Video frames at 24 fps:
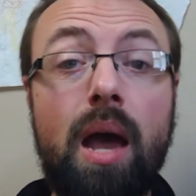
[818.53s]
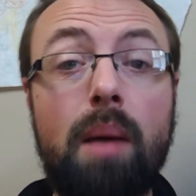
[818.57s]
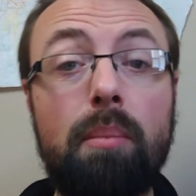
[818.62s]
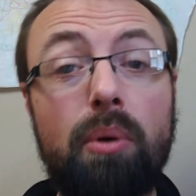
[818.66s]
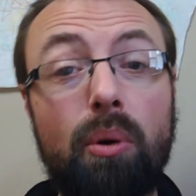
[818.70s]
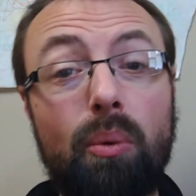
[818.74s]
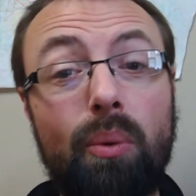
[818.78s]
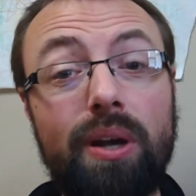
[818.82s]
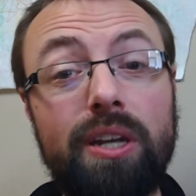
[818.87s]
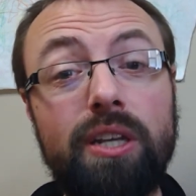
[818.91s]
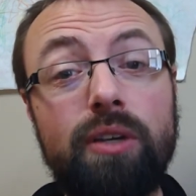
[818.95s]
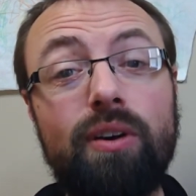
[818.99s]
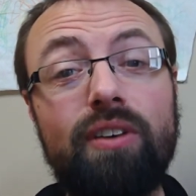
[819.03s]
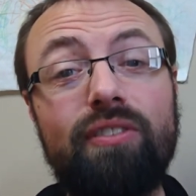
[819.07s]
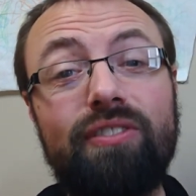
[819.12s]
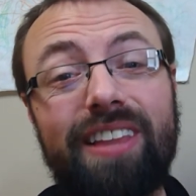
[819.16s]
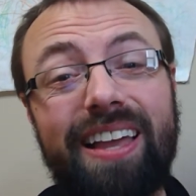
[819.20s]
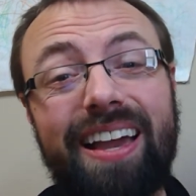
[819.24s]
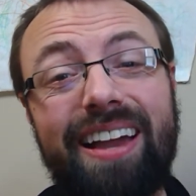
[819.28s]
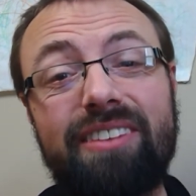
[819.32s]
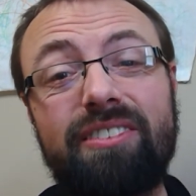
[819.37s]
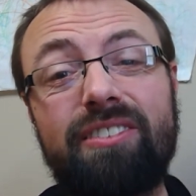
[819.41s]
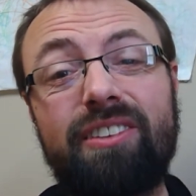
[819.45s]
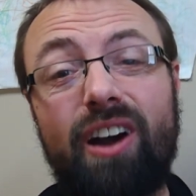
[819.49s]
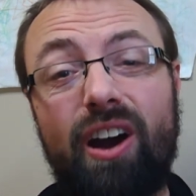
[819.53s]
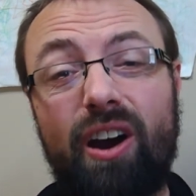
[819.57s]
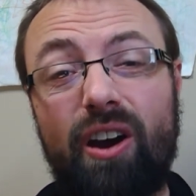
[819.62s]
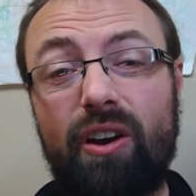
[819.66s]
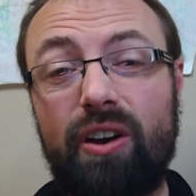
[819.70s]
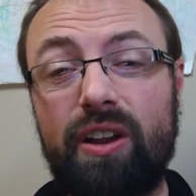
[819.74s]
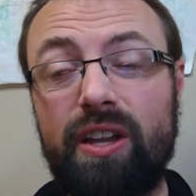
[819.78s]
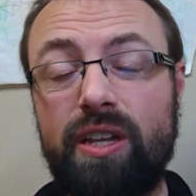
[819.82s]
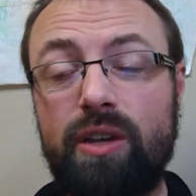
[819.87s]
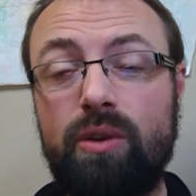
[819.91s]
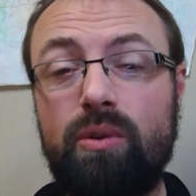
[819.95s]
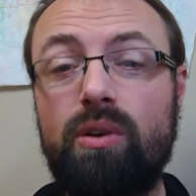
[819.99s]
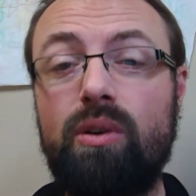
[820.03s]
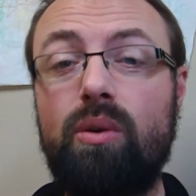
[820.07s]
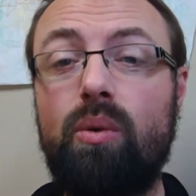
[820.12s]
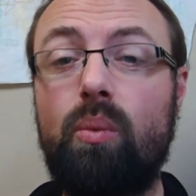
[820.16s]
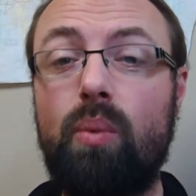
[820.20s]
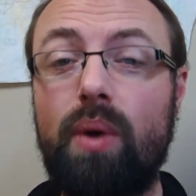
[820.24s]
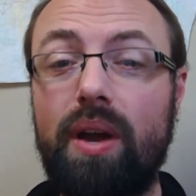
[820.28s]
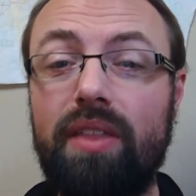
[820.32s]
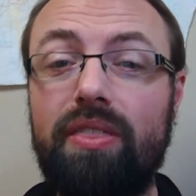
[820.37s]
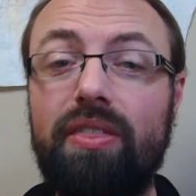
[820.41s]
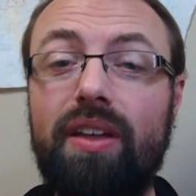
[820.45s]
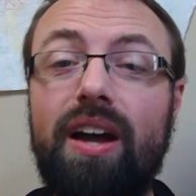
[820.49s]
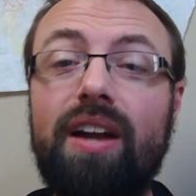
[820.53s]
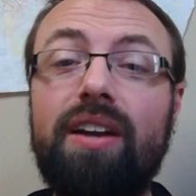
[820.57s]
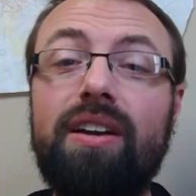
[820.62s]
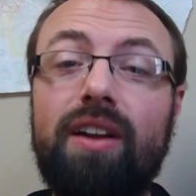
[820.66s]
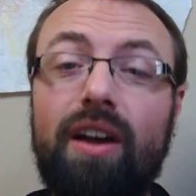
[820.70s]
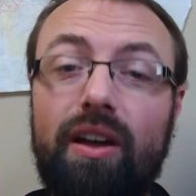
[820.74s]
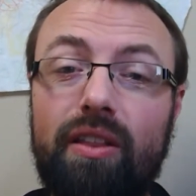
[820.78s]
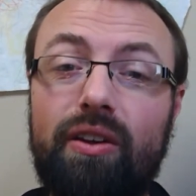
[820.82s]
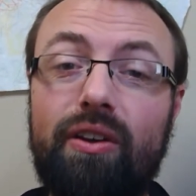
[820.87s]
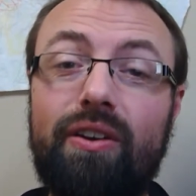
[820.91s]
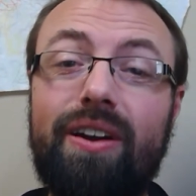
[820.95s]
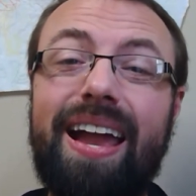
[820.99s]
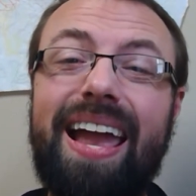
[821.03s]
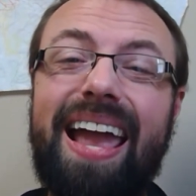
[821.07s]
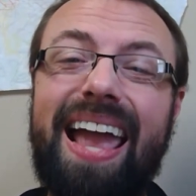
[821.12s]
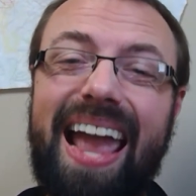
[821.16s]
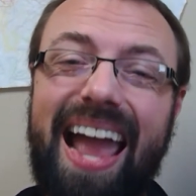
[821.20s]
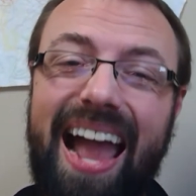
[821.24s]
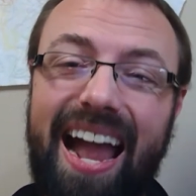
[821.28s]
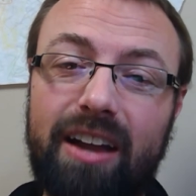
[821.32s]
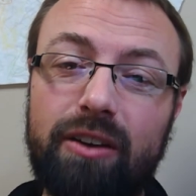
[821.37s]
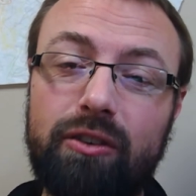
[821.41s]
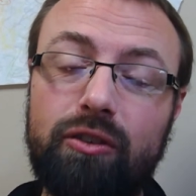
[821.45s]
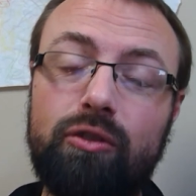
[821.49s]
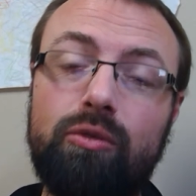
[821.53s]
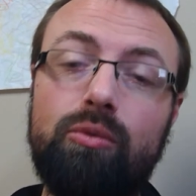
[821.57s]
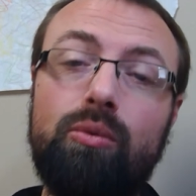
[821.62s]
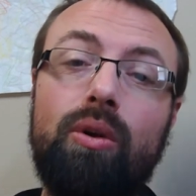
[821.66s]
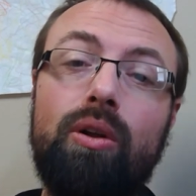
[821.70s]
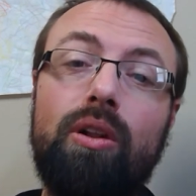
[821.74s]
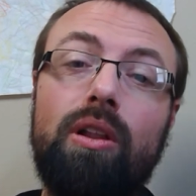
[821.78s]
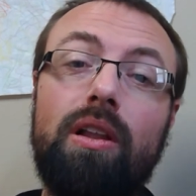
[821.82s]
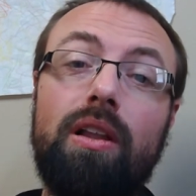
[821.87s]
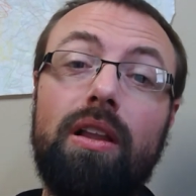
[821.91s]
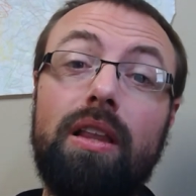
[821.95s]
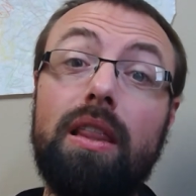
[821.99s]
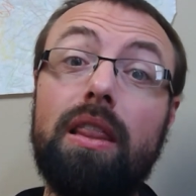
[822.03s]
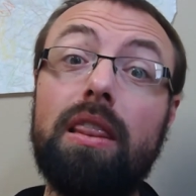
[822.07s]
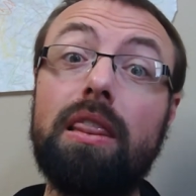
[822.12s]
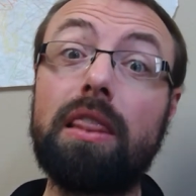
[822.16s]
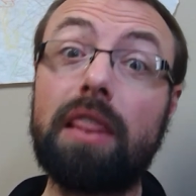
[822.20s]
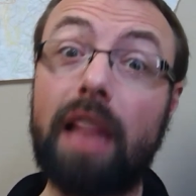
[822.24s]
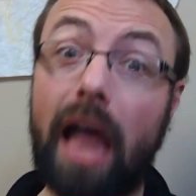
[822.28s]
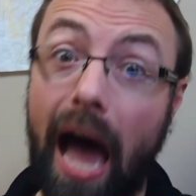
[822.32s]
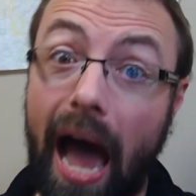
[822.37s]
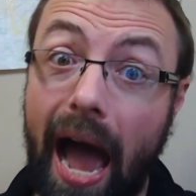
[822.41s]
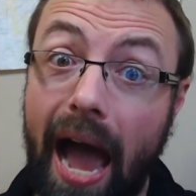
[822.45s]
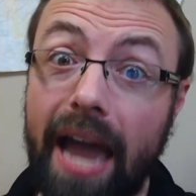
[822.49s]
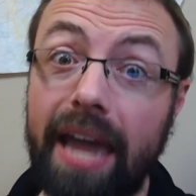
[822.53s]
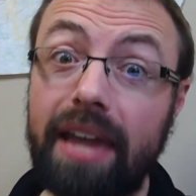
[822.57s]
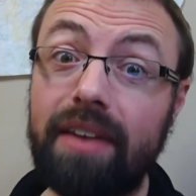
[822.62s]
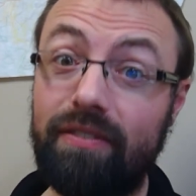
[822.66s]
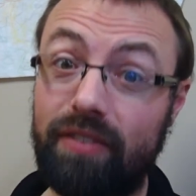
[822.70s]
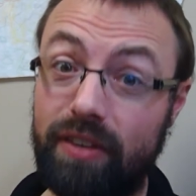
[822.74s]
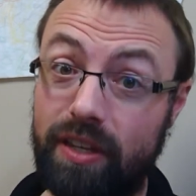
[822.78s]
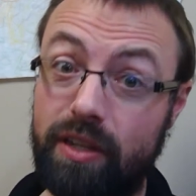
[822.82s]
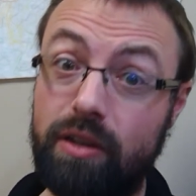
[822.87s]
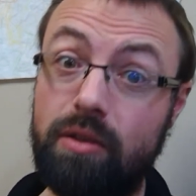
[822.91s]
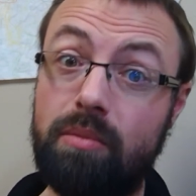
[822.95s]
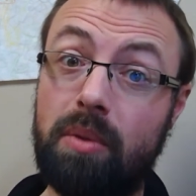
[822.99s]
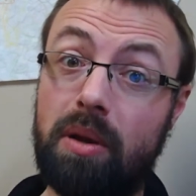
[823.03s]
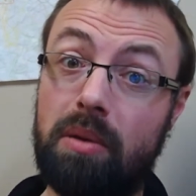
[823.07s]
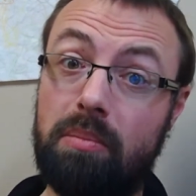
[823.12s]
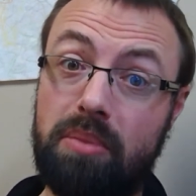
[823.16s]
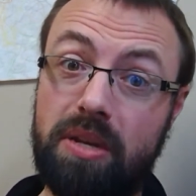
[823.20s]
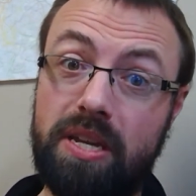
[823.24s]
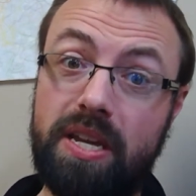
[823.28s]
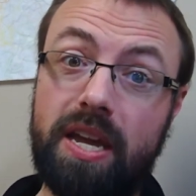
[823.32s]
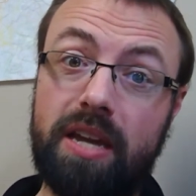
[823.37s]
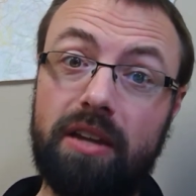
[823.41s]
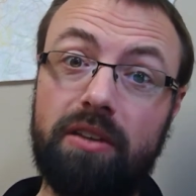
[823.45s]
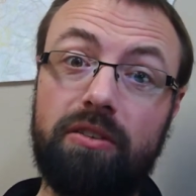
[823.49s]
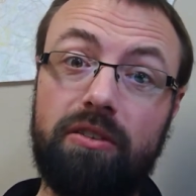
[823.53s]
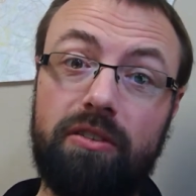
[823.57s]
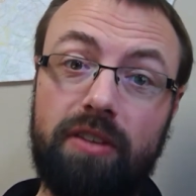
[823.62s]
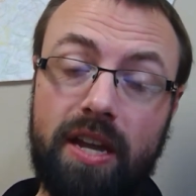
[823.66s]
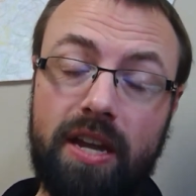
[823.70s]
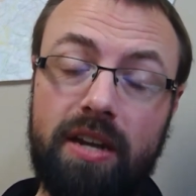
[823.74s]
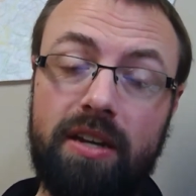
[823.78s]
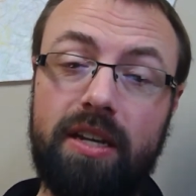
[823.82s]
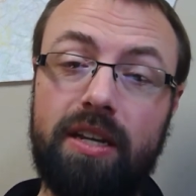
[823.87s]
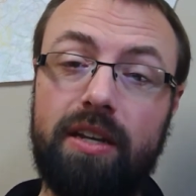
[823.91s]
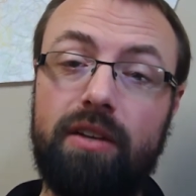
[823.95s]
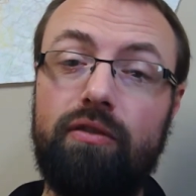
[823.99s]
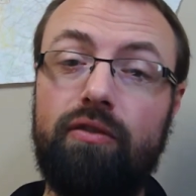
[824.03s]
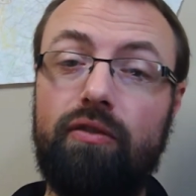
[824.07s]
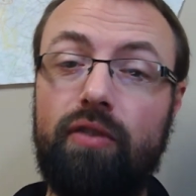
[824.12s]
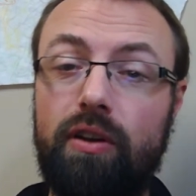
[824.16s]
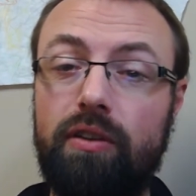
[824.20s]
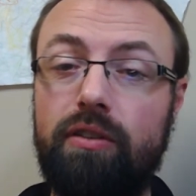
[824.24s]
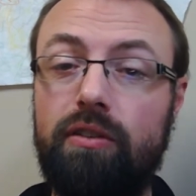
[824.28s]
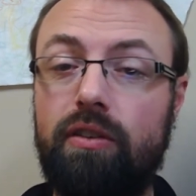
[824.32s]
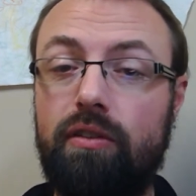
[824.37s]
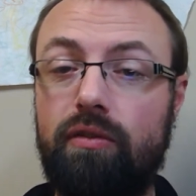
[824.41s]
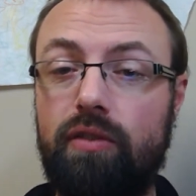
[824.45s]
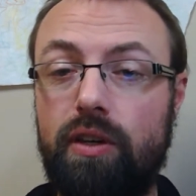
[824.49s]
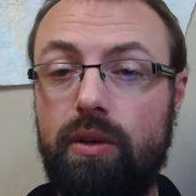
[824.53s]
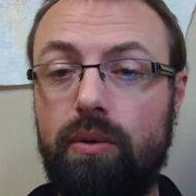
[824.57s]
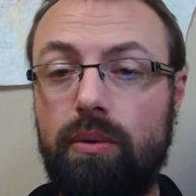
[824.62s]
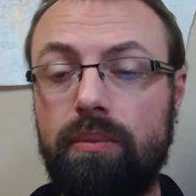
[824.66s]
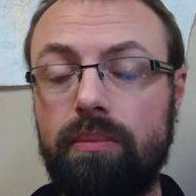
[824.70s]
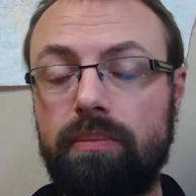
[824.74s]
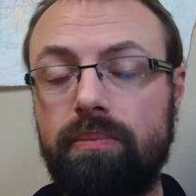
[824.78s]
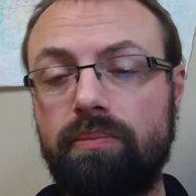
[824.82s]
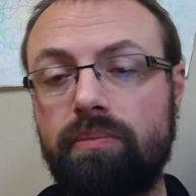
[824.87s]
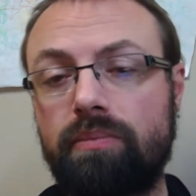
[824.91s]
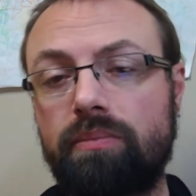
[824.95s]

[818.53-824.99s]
But when you have last argued with another actual live human being standing in front of you,